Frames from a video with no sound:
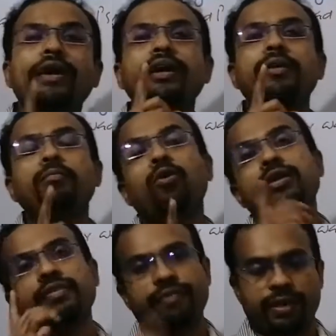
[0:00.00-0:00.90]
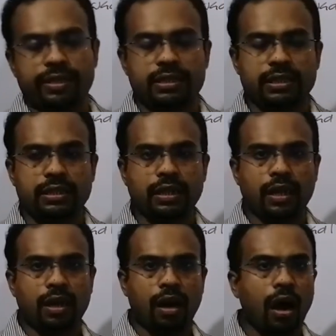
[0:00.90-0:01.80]
he modified?
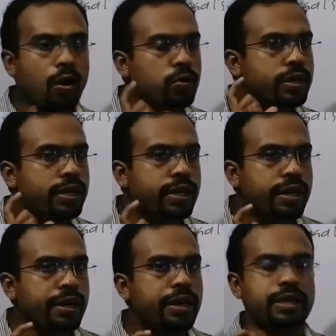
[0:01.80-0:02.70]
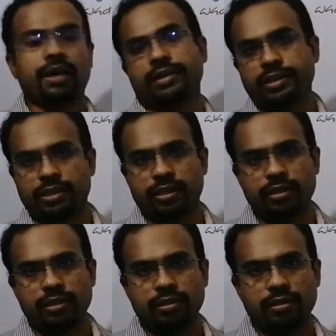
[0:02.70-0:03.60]
How did he correct it?
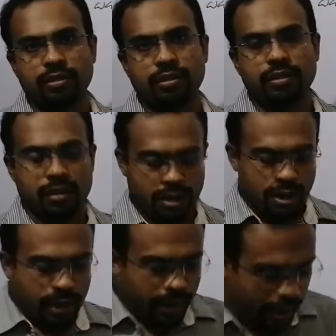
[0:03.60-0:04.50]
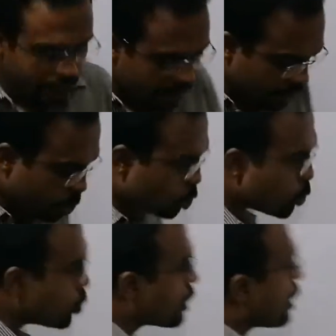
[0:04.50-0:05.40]
He did two